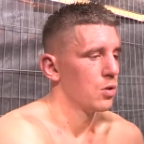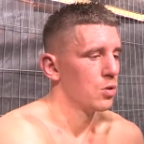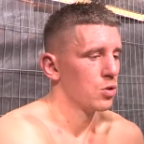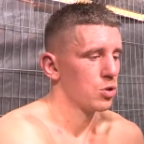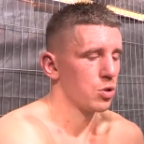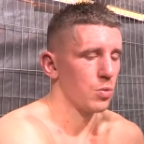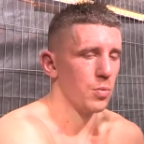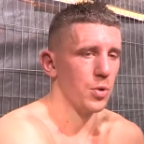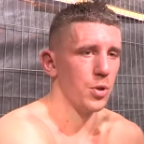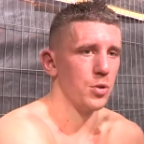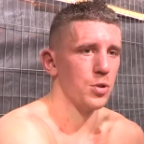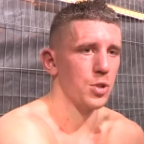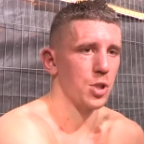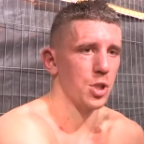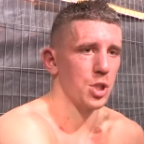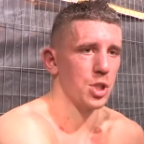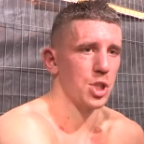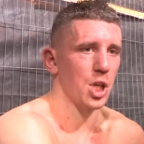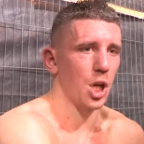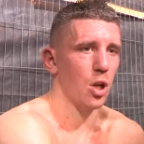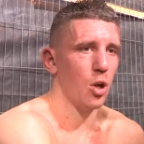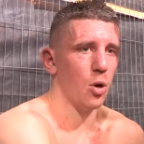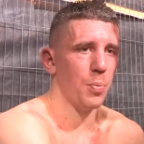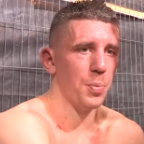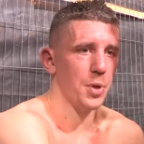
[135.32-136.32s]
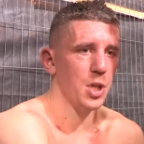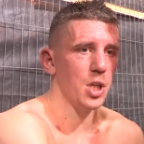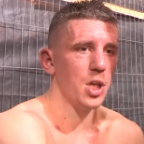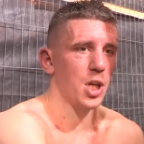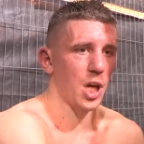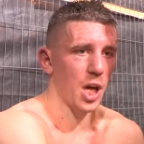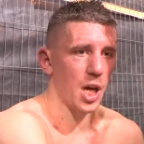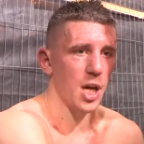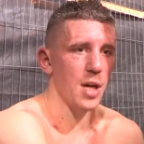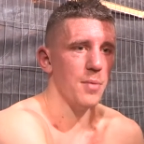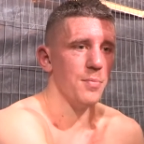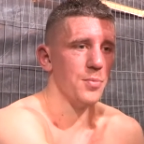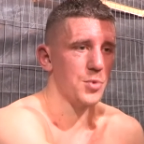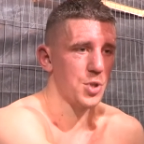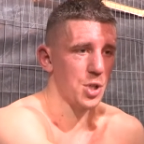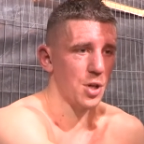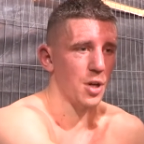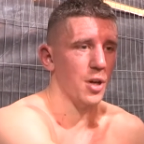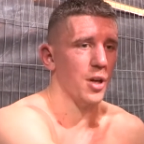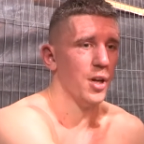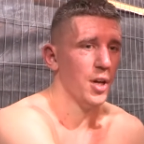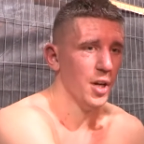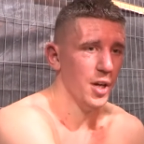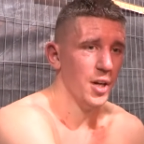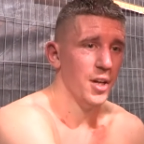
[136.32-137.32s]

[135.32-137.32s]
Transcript: someone who's going to shell up. Yeah, somebody who's